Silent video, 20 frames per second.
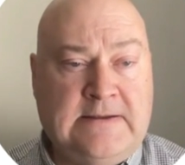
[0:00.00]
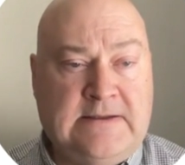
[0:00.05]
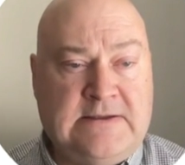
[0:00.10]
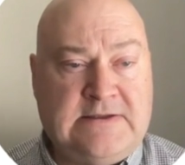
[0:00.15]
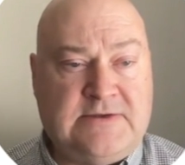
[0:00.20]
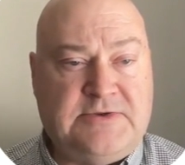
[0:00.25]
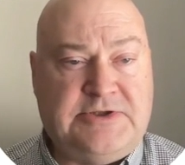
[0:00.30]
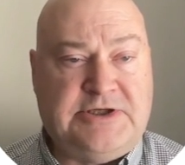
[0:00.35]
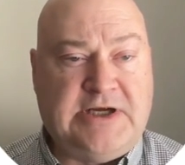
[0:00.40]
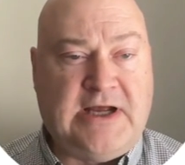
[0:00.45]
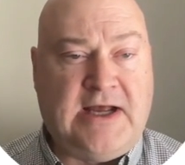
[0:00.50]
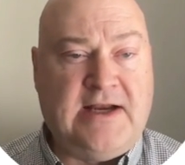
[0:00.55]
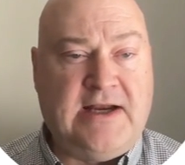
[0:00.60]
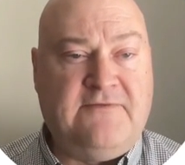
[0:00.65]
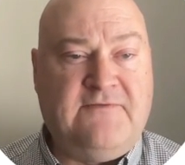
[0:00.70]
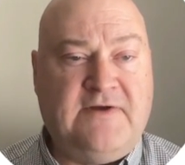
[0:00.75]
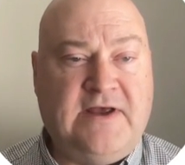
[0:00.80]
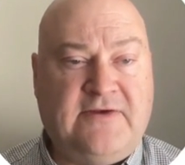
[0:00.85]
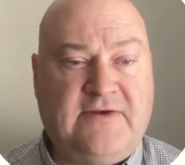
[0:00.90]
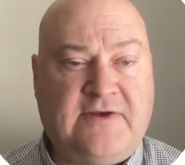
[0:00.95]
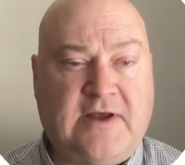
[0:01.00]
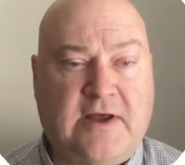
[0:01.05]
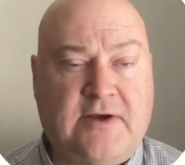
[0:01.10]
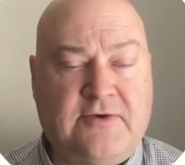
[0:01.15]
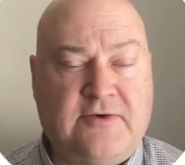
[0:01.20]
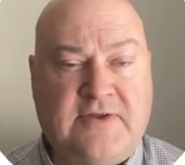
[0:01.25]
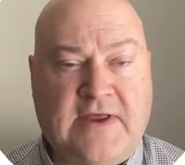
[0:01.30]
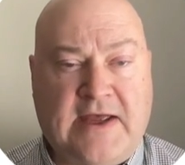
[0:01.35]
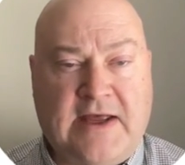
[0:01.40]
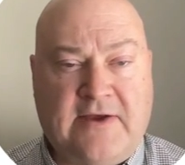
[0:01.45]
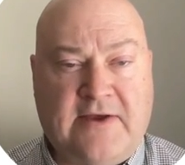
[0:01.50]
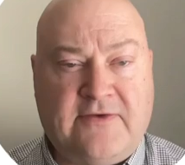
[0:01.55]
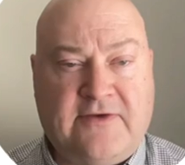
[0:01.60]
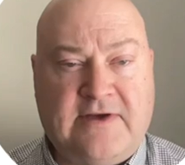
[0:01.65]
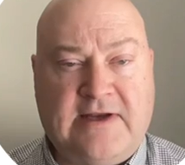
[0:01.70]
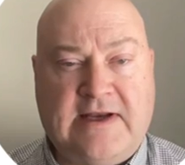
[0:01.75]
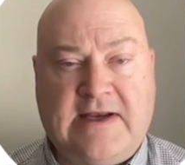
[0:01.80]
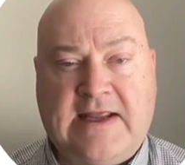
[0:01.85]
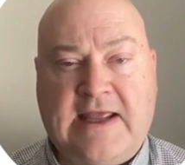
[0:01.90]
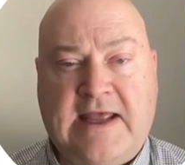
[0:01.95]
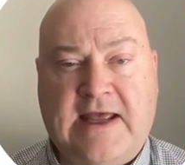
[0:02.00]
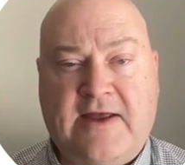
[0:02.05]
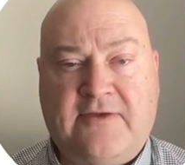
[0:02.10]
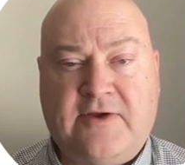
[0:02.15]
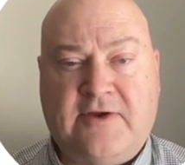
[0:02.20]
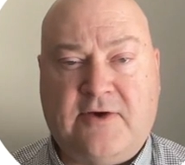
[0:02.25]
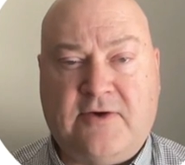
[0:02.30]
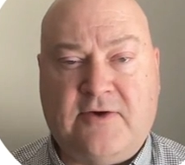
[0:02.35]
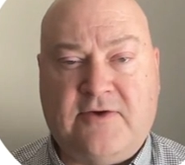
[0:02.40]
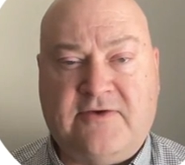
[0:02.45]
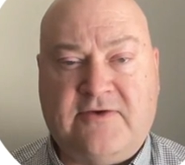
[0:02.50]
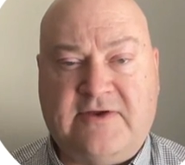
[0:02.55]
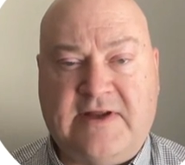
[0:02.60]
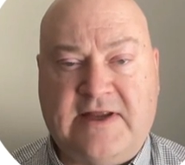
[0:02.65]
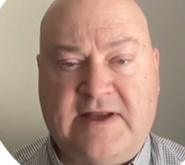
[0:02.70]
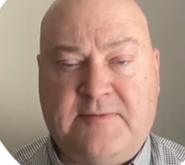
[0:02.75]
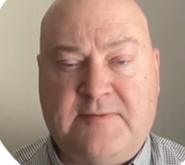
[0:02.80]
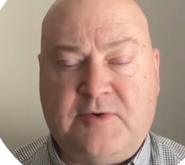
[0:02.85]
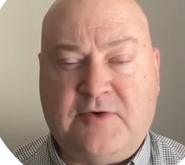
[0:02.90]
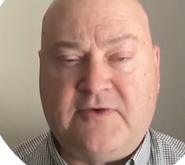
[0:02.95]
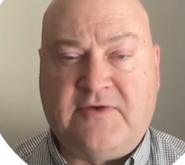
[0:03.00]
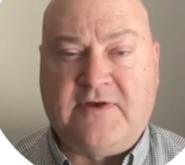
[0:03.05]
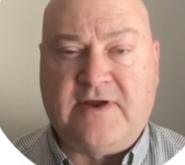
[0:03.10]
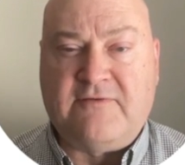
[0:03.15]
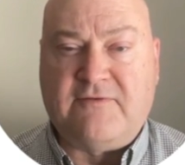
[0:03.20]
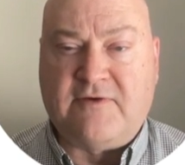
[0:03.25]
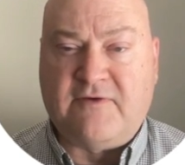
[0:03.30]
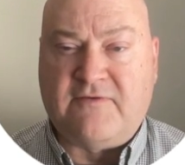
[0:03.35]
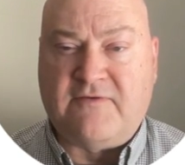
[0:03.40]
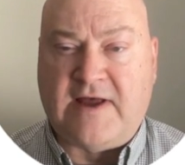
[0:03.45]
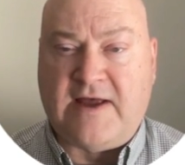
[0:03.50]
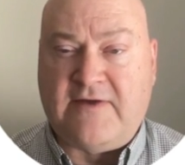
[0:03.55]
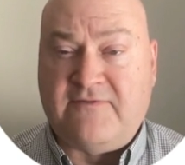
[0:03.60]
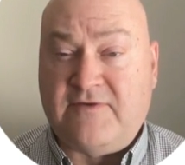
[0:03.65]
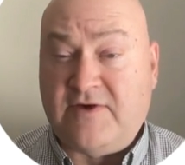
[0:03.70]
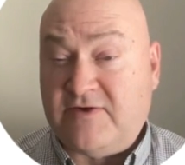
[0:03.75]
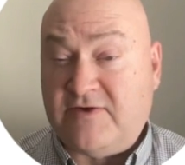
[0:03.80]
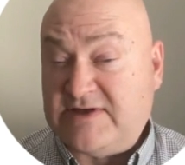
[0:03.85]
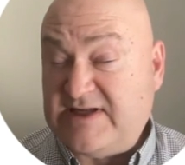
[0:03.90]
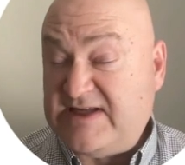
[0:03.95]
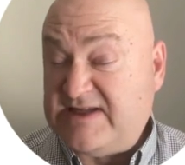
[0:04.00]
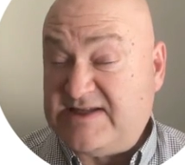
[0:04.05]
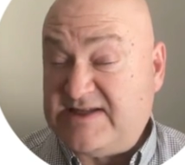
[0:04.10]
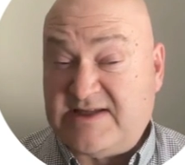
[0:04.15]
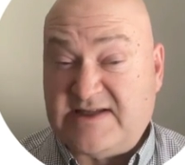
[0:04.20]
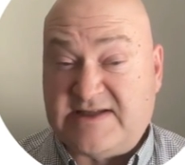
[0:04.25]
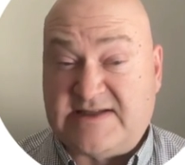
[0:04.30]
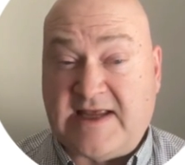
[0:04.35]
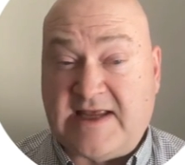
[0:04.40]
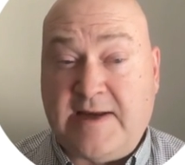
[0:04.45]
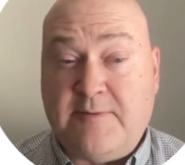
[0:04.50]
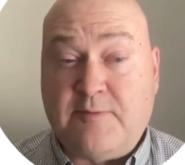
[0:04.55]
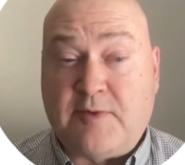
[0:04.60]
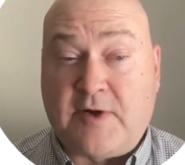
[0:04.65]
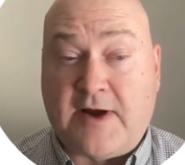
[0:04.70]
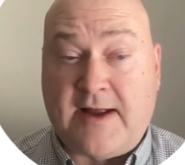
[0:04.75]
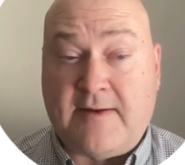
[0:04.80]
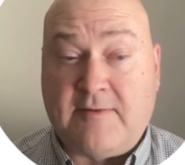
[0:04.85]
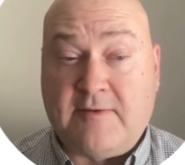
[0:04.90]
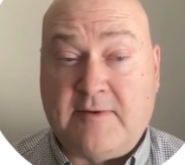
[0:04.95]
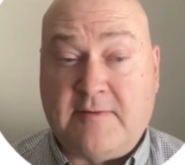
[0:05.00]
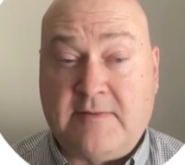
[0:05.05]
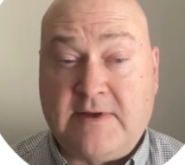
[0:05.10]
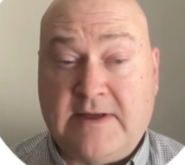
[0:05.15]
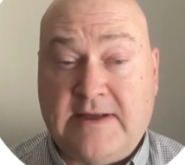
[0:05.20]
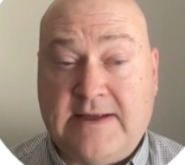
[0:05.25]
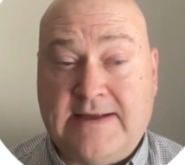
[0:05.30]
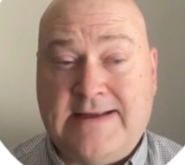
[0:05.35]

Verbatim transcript: So John invests 100,000 in an account that earns 10% for five years. It's the same problem.